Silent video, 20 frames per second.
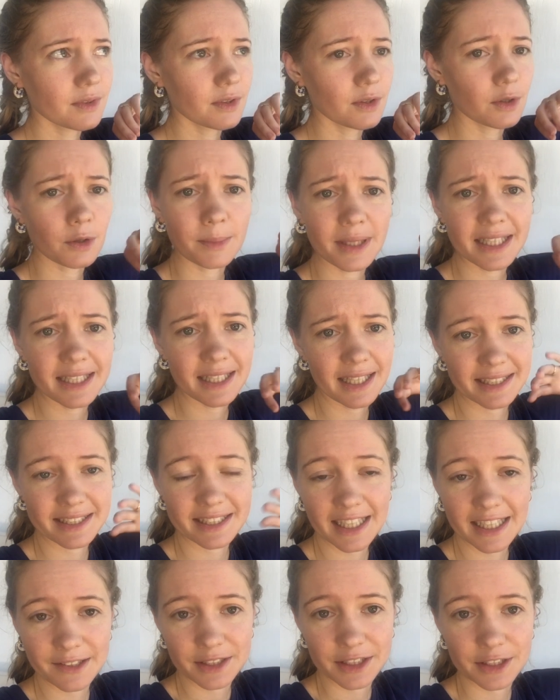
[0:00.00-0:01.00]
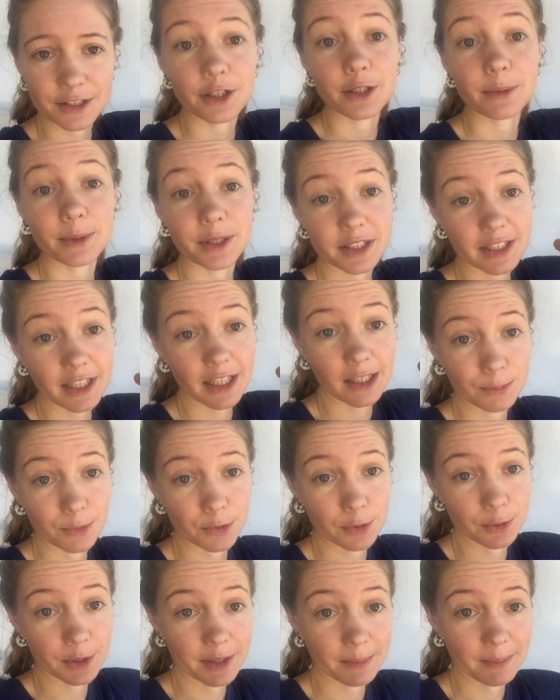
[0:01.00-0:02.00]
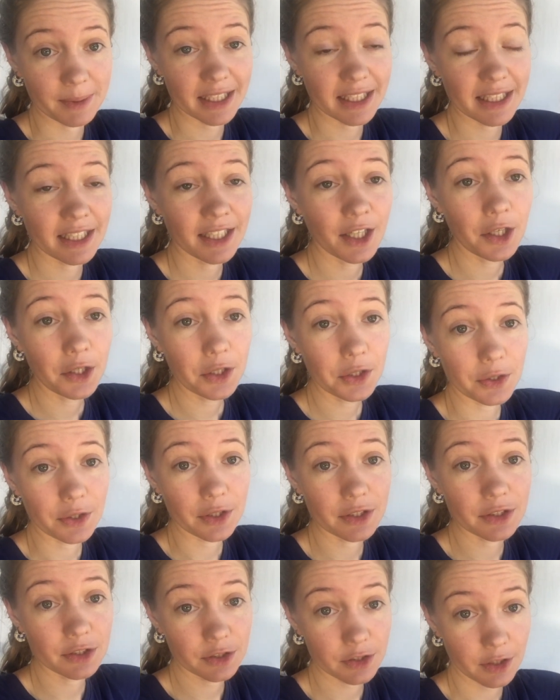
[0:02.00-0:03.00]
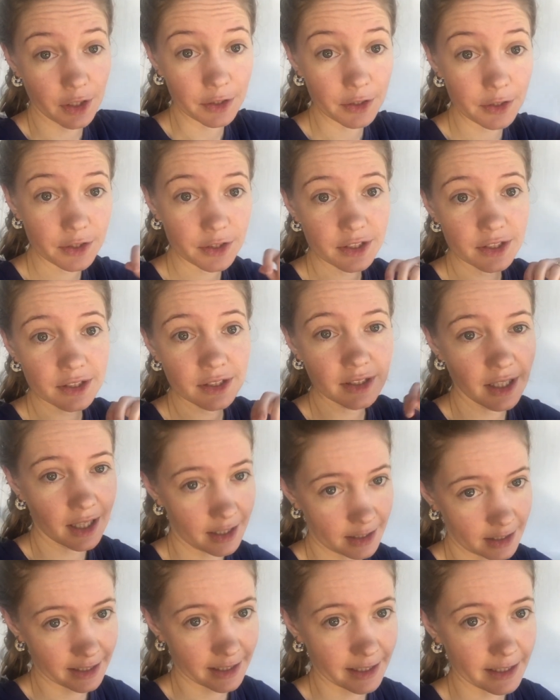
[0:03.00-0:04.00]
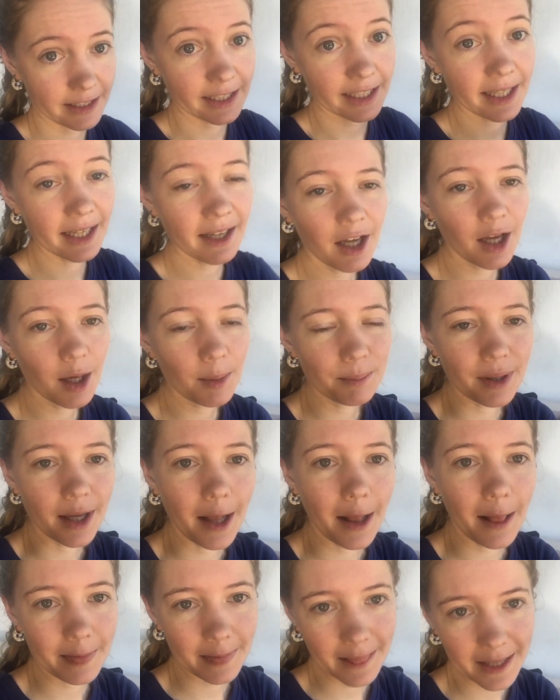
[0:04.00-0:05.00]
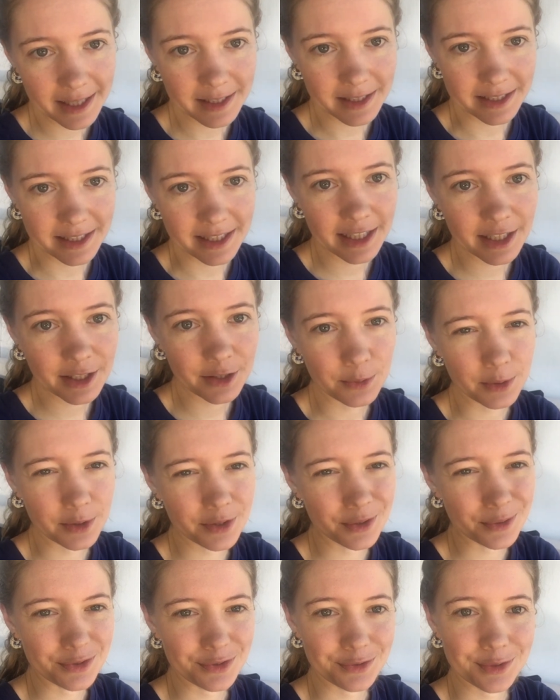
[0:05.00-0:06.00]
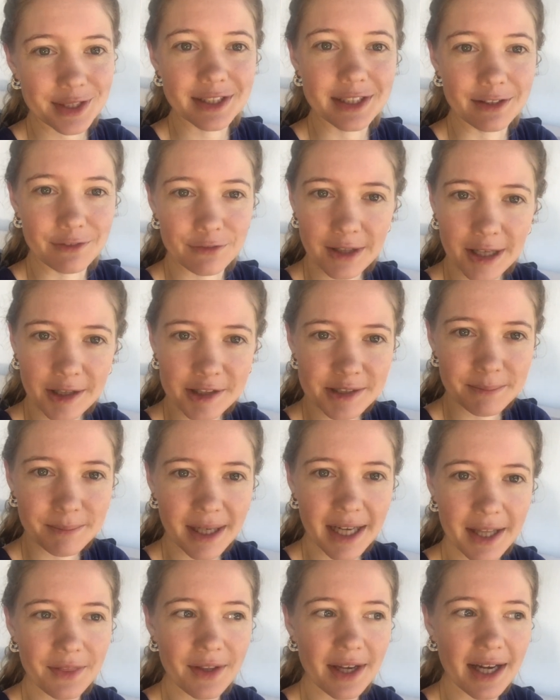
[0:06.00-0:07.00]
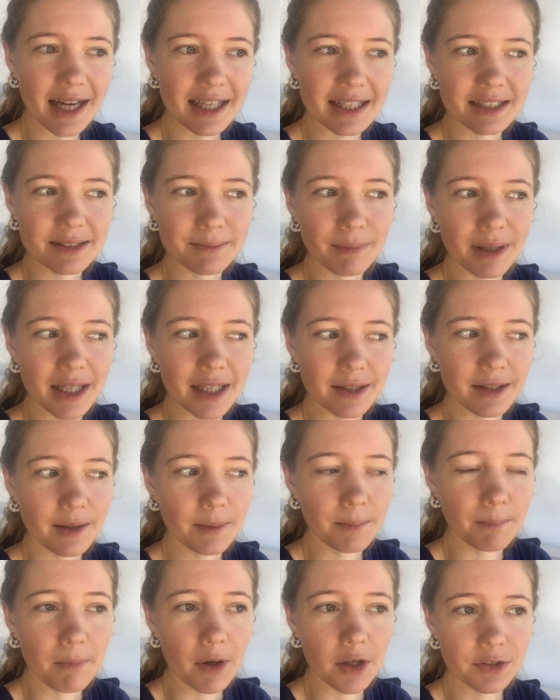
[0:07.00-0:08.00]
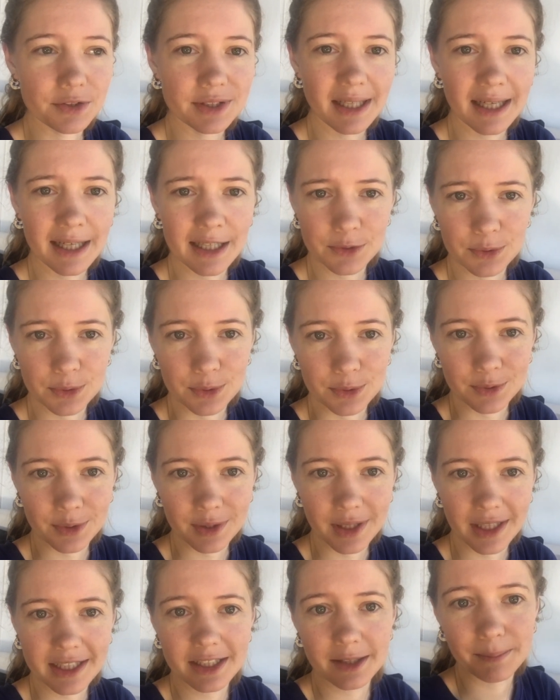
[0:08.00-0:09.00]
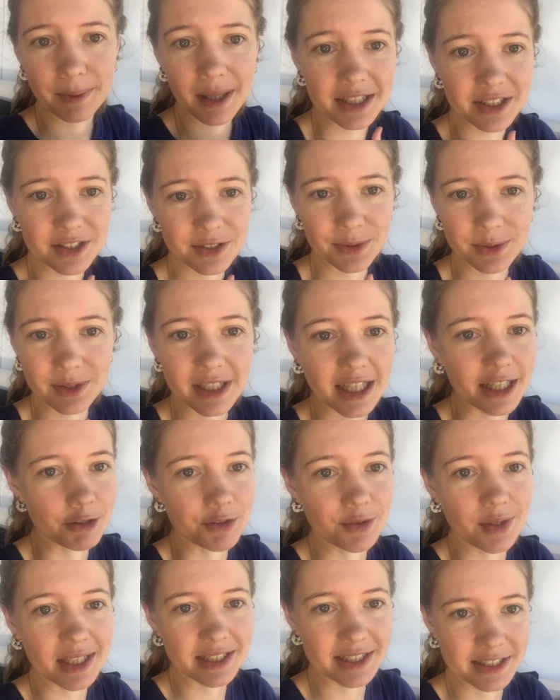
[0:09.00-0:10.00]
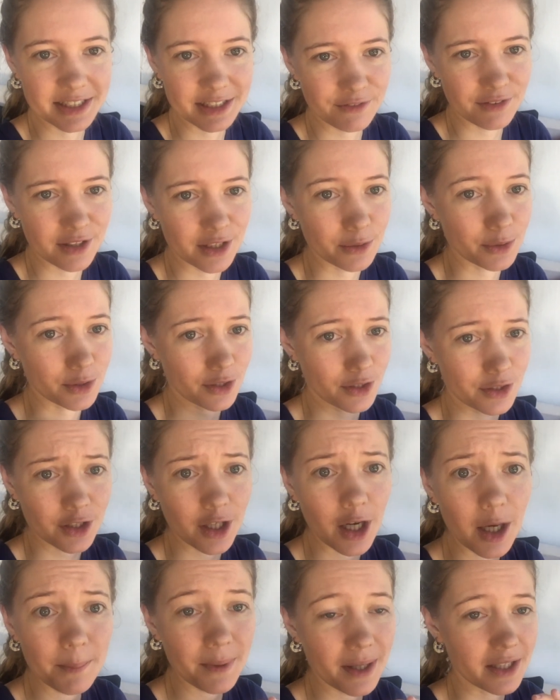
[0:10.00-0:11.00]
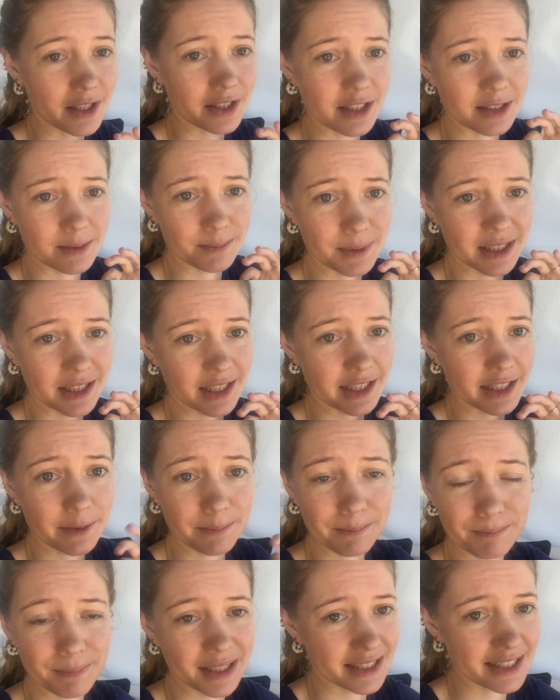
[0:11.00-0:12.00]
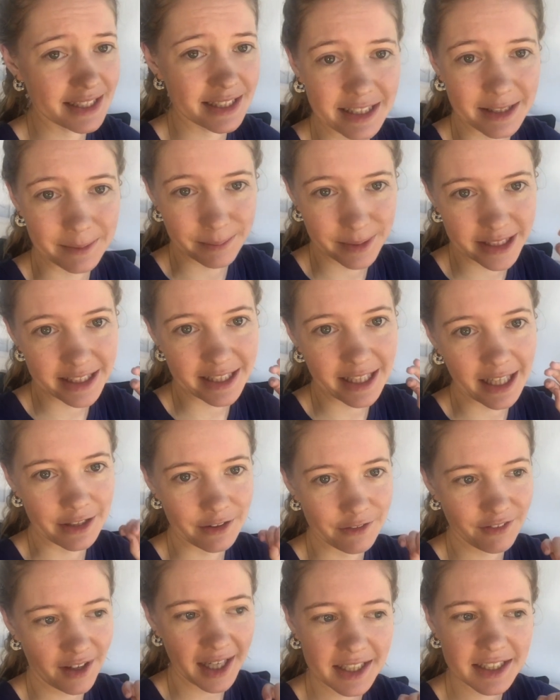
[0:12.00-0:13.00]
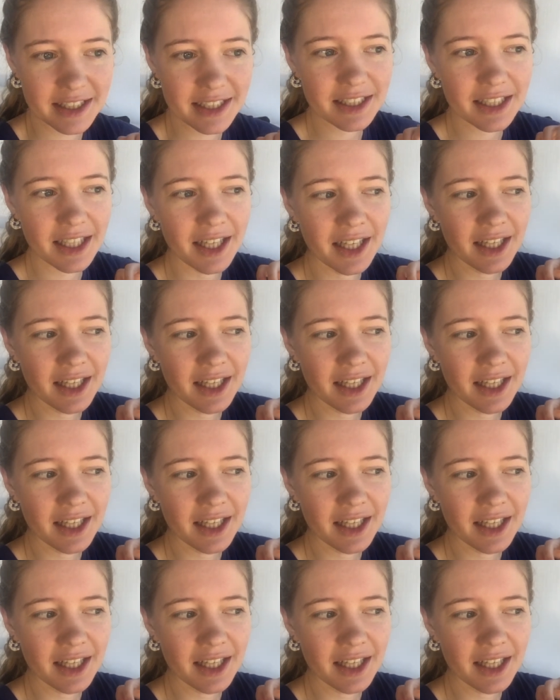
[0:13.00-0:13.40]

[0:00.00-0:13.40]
All my like diaries and notebooks that I brought with me got soaked, unluckily. But luckily, the one that was written in fountain pen that had my most actual like personal diary writing stuff in it was on top and has been like basically completely unaffected.